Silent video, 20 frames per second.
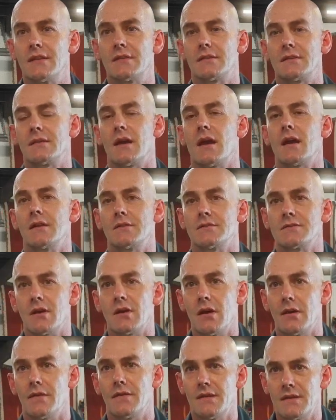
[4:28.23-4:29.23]
the tires
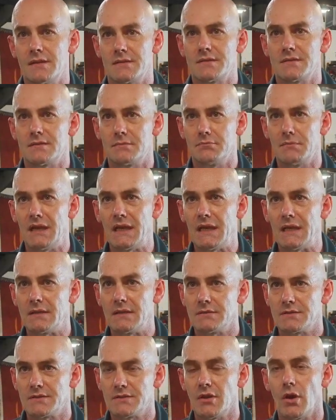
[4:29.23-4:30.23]
on this Mini,
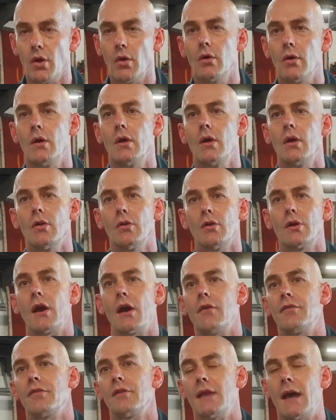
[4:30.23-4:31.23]
so look
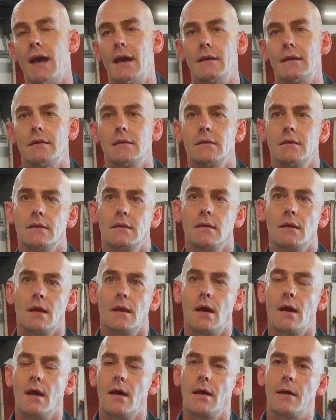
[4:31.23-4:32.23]
out for that.
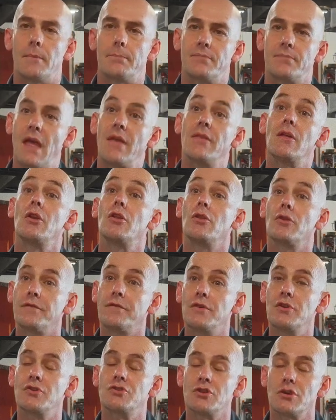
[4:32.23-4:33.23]
And then in the
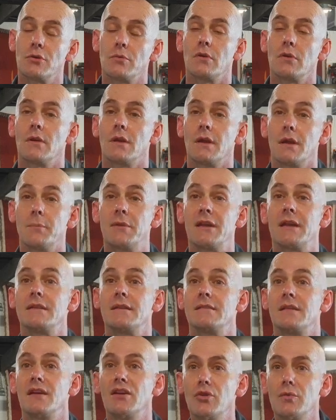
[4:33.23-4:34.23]
future, we're going to be
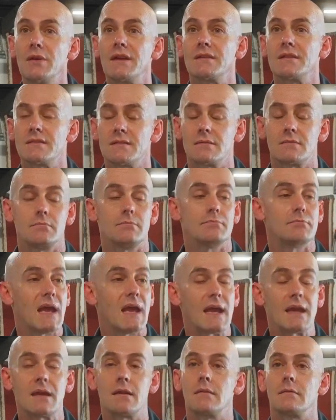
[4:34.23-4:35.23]
continuing to
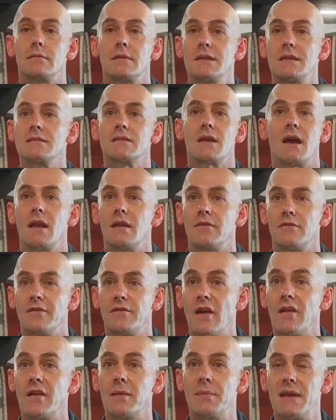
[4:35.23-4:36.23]
make these kind of
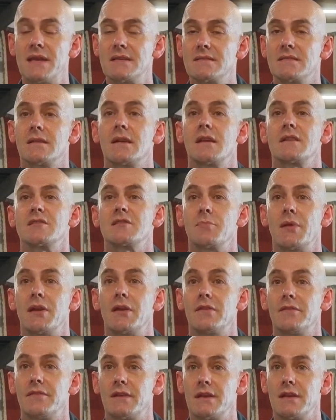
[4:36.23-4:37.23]
very basic
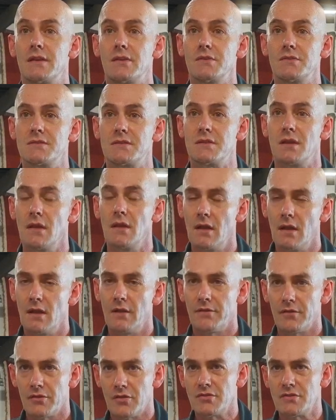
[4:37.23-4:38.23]
explainer videos
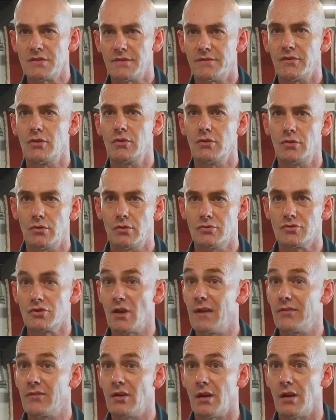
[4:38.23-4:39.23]
for those of you who
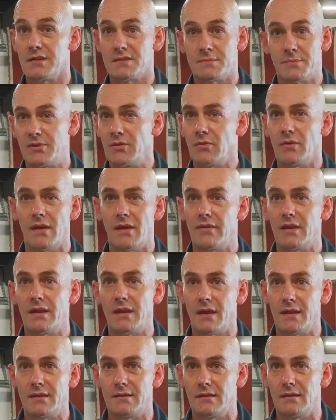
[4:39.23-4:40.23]
drive cars but don't have any
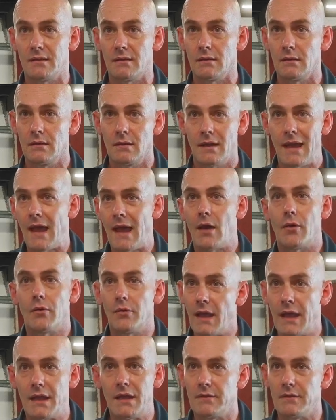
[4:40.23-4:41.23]
idea how
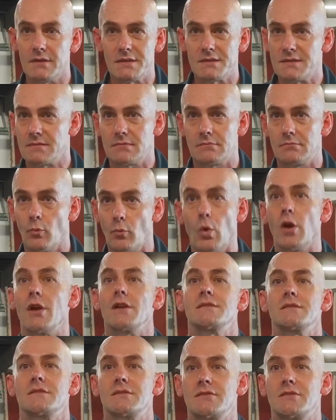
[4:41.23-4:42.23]
any of this
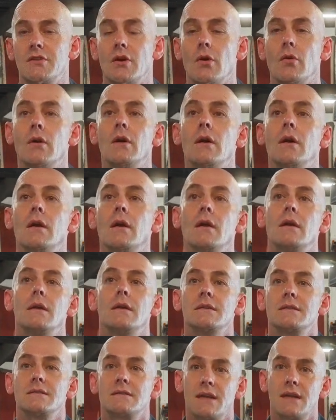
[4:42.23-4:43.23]
works. So
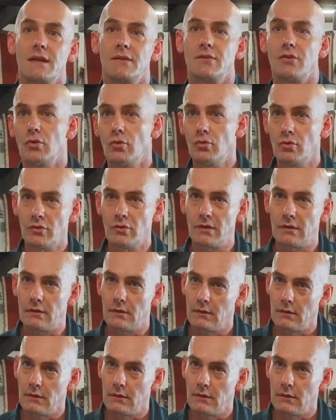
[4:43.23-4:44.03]
stay tuned,